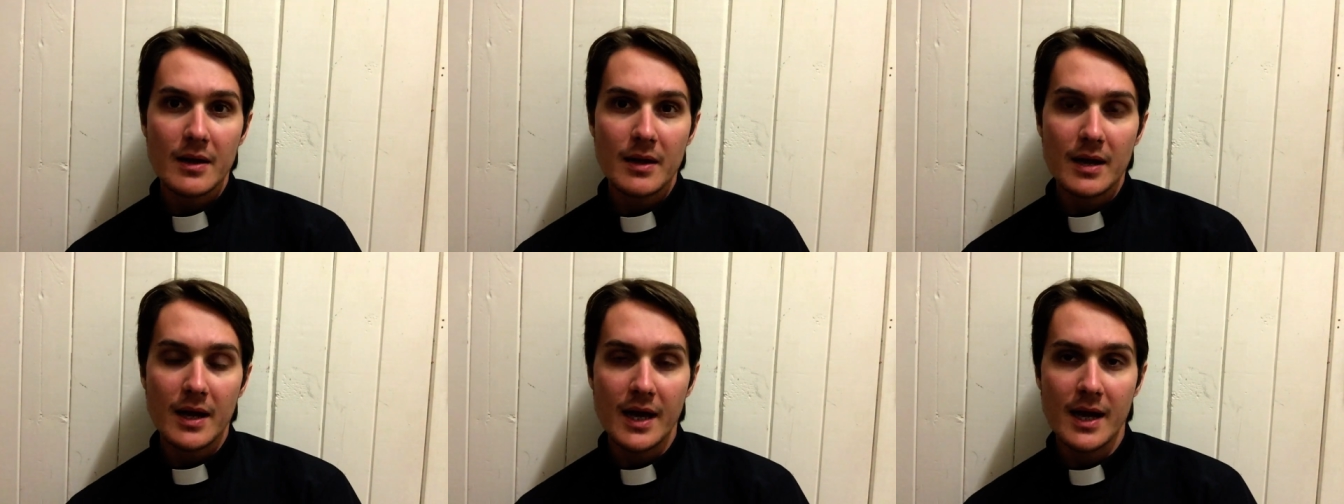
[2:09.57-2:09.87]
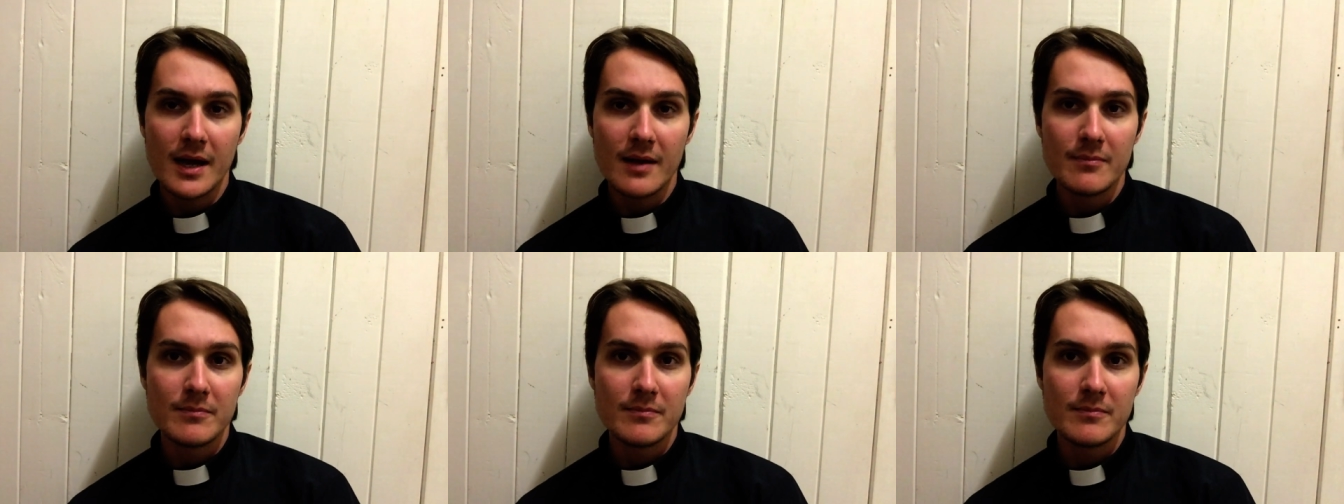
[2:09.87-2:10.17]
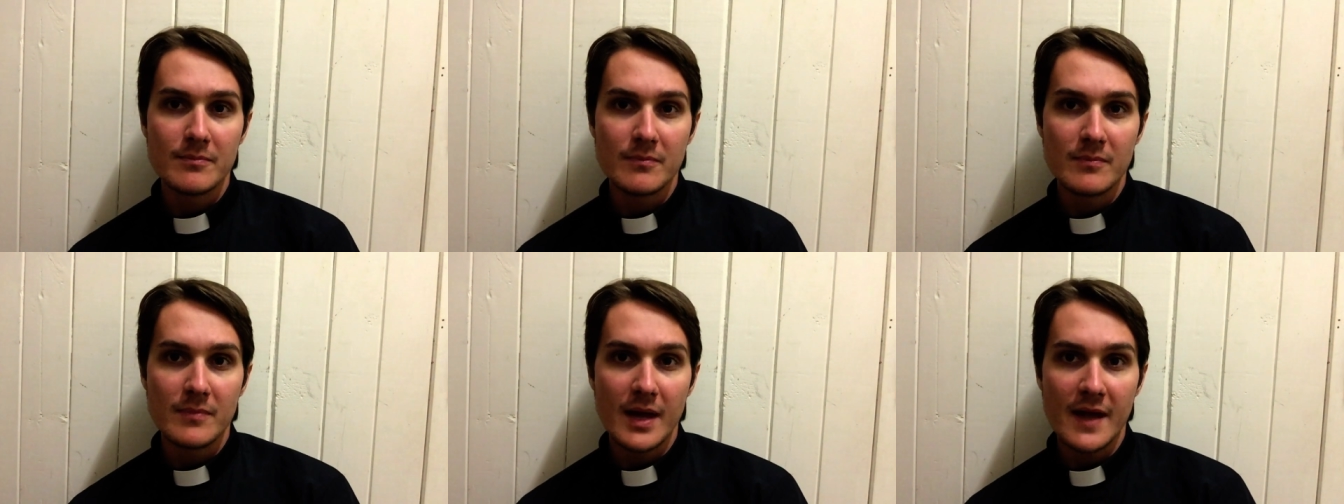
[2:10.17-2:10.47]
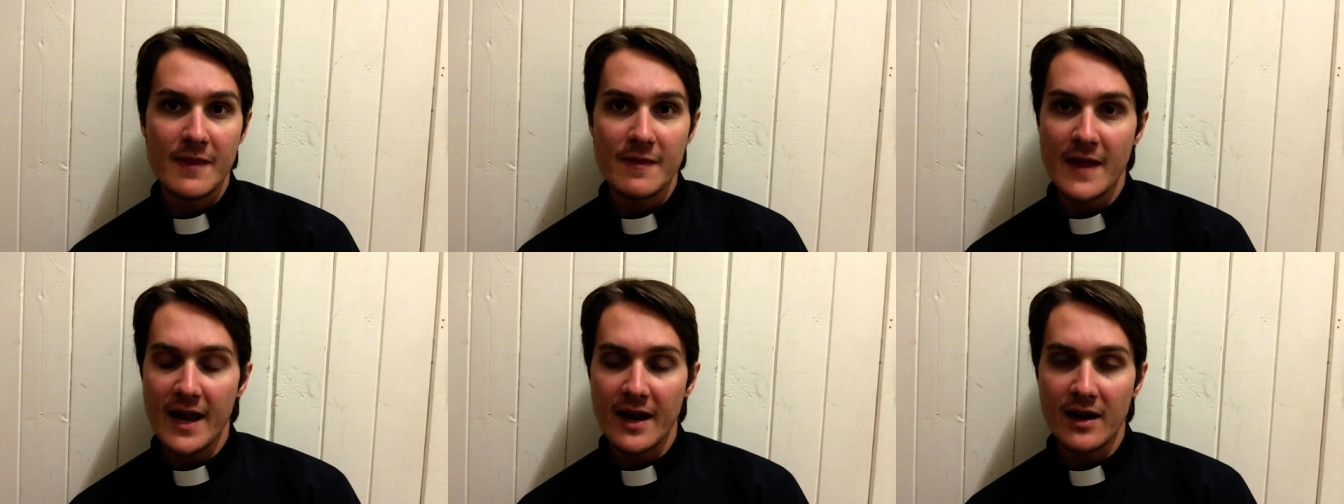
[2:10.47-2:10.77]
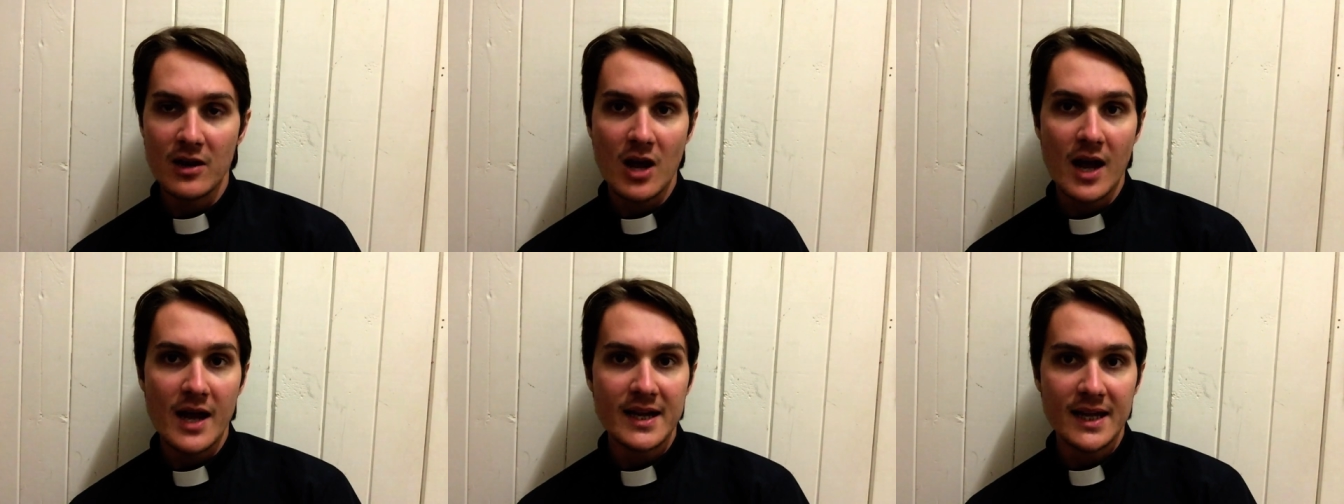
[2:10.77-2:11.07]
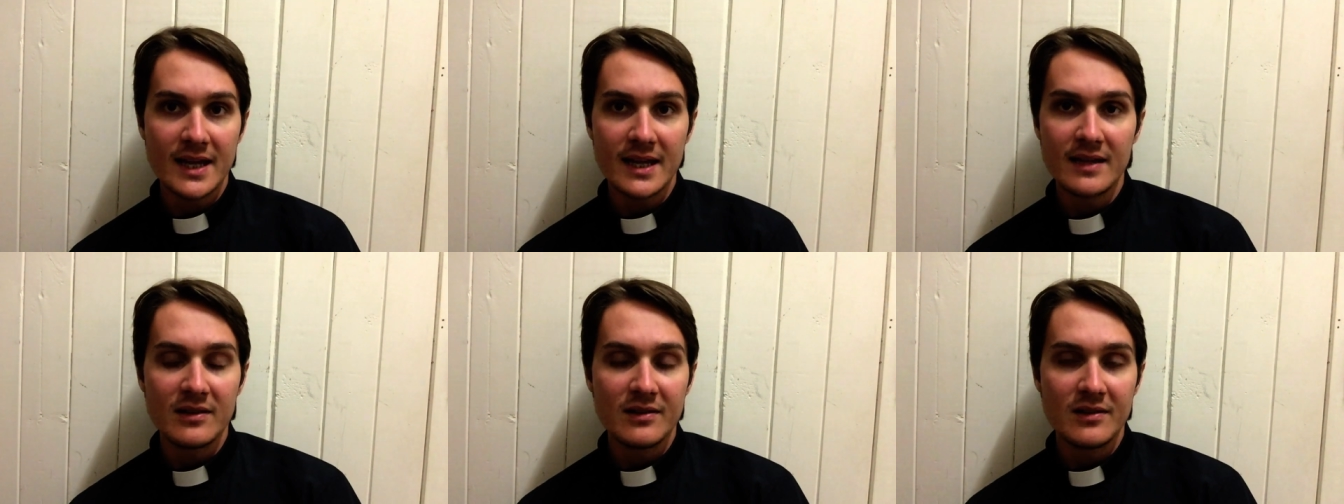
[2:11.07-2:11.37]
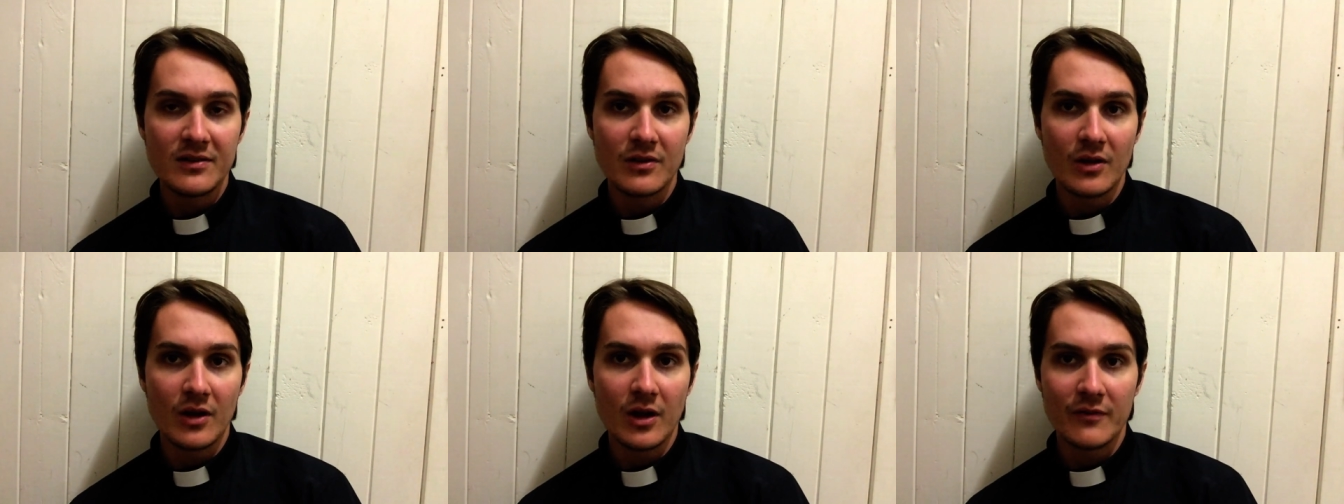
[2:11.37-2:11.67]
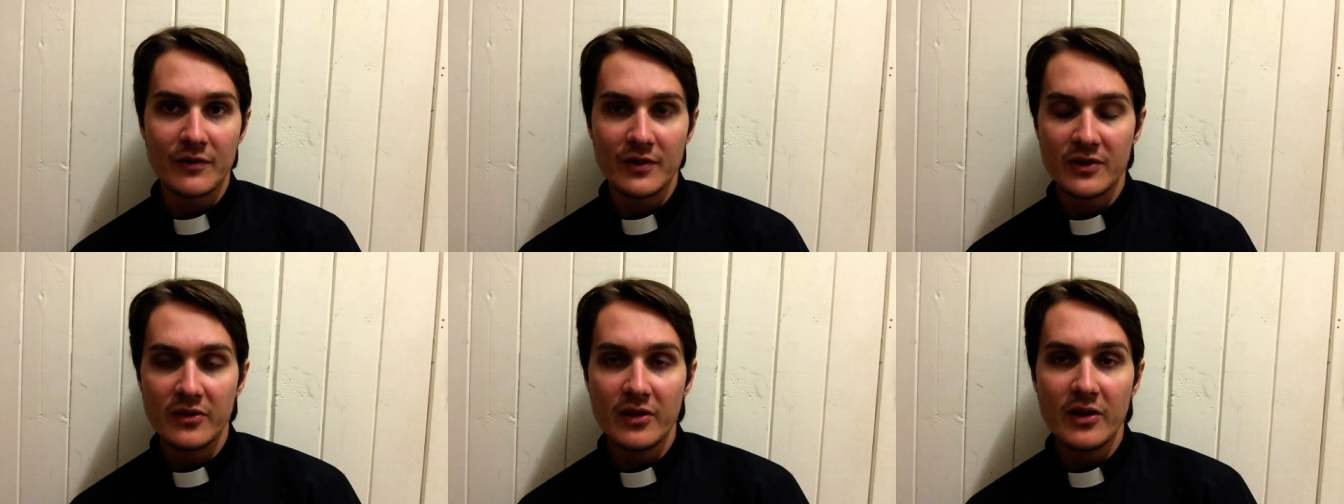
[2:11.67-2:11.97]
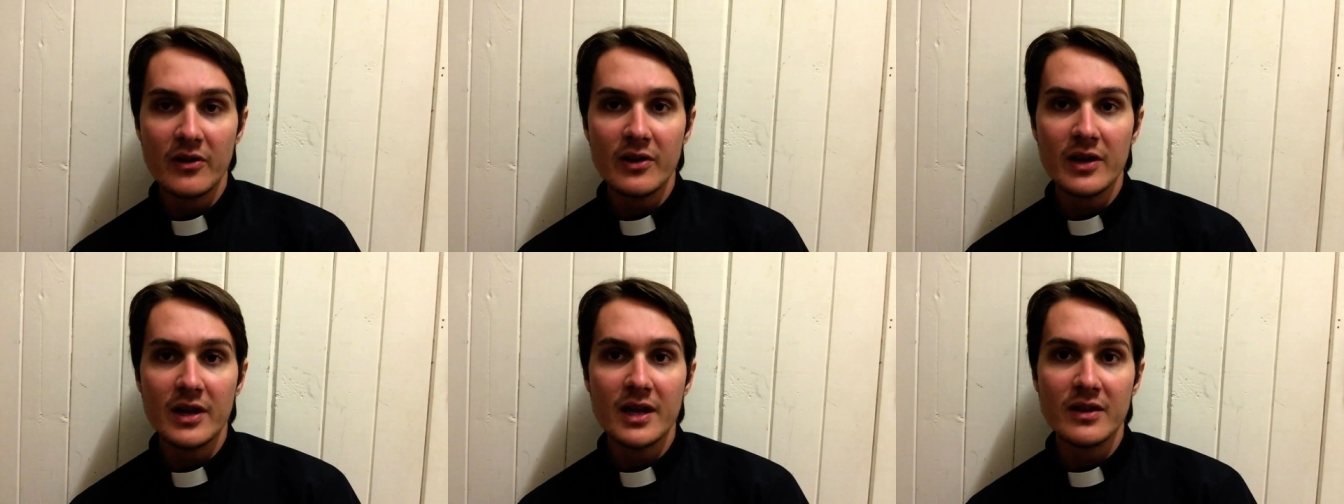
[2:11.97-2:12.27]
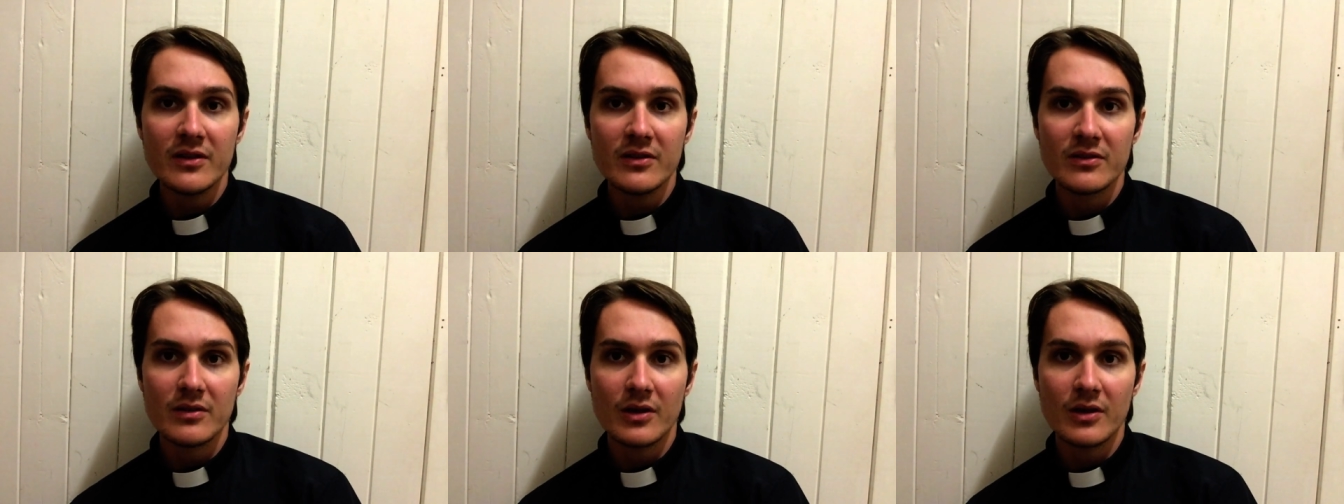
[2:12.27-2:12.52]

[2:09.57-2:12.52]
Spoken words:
And they are kind of east of Assyria,